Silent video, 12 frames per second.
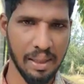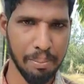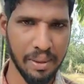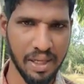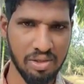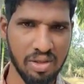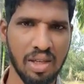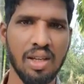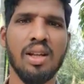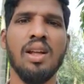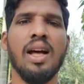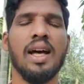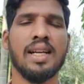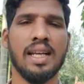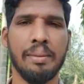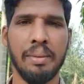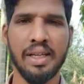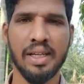temperature or
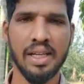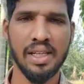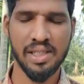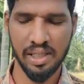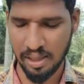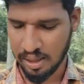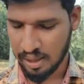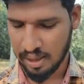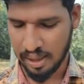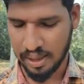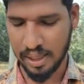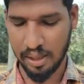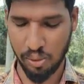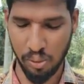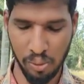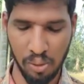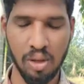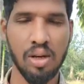climate condition like a
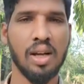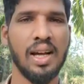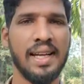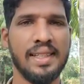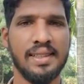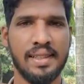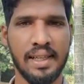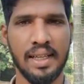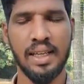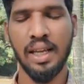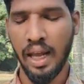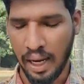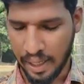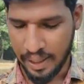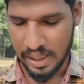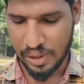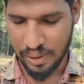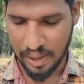cool and dry. And
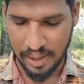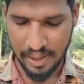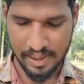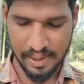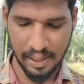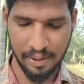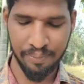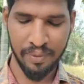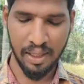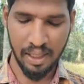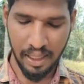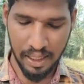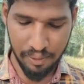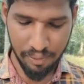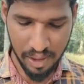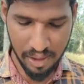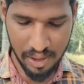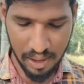next one here they say in
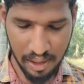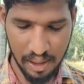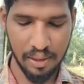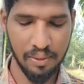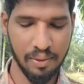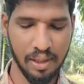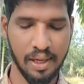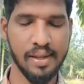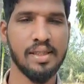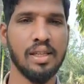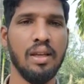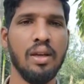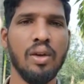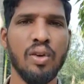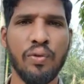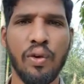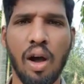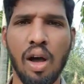winter we can see
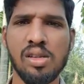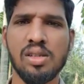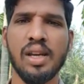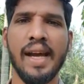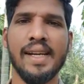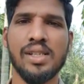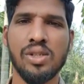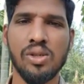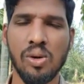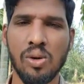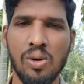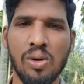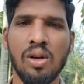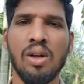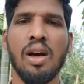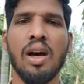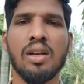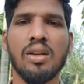frost and snow
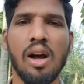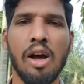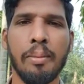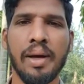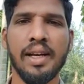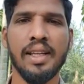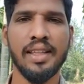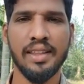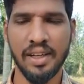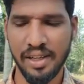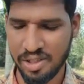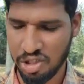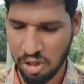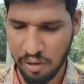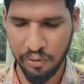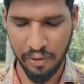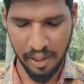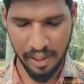are common in the region
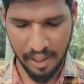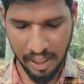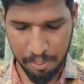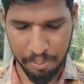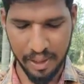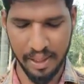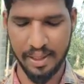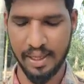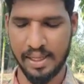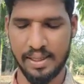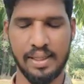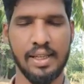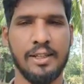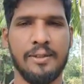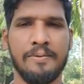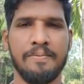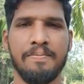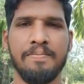of temperate grassland,
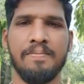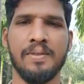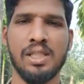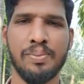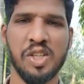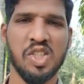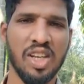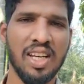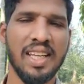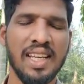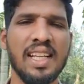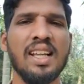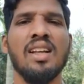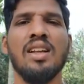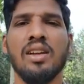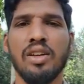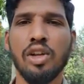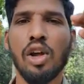especially in
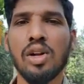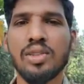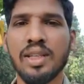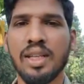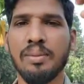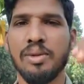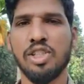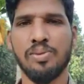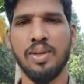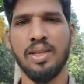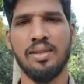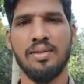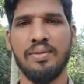northern hemisphere.